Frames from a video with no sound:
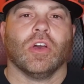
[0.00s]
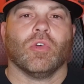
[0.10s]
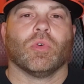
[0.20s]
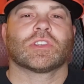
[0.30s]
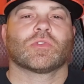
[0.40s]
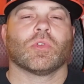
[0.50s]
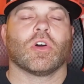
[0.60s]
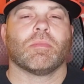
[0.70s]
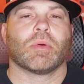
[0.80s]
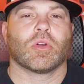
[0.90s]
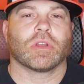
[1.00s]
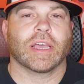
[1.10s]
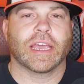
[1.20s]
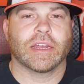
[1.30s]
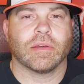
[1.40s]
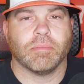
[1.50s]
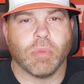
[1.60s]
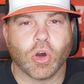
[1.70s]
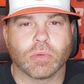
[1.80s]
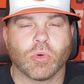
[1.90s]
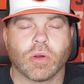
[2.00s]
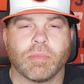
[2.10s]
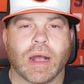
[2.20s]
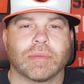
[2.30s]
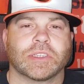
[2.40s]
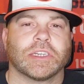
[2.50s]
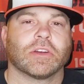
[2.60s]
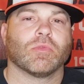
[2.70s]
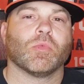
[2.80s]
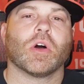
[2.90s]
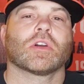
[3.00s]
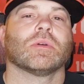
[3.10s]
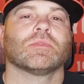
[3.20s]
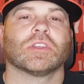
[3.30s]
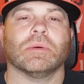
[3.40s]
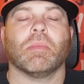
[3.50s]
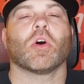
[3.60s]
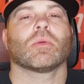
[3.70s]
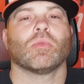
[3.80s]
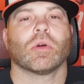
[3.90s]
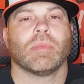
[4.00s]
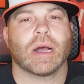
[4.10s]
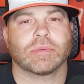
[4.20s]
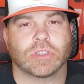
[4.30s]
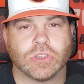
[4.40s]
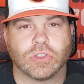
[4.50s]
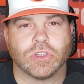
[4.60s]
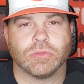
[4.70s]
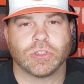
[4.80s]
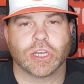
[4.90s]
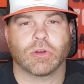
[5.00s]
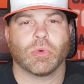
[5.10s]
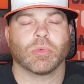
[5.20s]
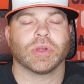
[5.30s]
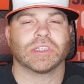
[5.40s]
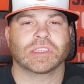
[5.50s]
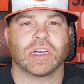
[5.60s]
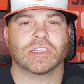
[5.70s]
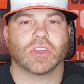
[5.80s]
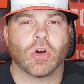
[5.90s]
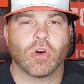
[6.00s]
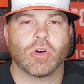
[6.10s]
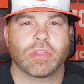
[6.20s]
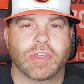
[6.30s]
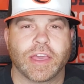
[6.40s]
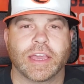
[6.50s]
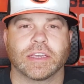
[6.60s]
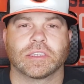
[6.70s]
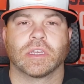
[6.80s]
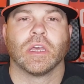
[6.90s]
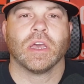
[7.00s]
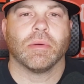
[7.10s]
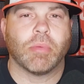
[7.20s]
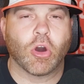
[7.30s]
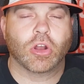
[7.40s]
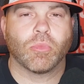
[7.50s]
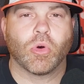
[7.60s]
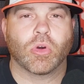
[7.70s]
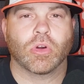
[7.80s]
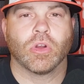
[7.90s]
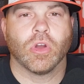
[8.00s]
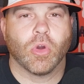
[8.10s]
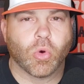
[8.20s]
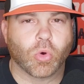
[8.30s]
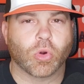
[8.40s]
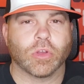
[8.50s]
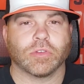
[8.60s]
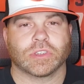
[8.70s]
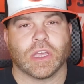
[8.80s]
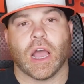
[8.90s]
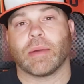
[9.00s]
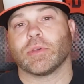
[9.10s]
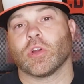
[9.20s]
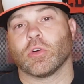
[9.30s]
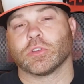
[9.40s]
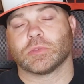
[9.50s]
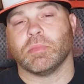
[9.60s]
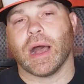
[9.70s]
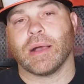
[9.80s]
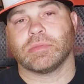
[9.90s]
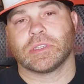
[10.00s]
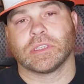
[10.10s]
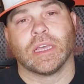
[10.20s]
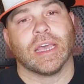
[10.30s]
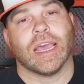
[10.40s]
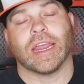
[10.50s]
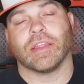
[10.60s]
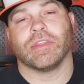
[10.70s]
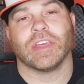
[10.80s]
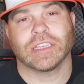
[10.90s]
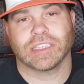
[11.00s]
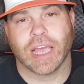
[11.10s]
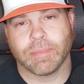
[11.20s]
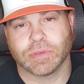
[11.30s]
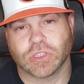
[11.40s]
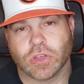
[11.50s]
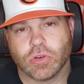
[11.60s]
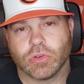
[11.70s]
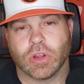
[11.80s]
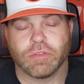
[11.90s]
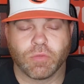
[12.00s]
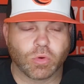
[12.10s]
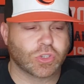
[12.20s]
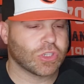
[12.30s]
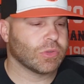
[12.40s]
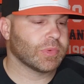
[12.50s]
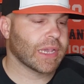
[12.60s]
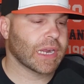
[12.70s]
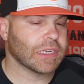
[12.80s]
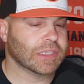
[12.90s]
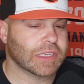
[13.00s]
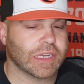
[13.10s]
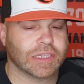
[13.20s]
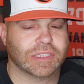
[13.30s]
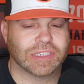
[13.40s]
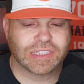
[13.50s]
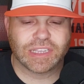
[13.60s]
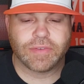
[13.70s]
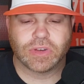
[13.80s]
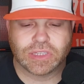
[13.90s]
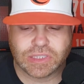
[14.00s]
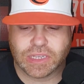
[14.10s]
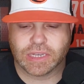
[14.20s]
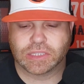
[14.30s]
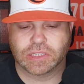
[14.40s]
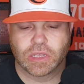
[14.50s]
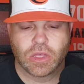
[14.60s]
What's going on, Birdland? Baltimore Bops here, and welcome to the Baltimore Bops YouTube channel where we discuss all things Baltimore Orioles. I'm your host, Bops, and in this episode, unfortunately, we got to discuss the 7-6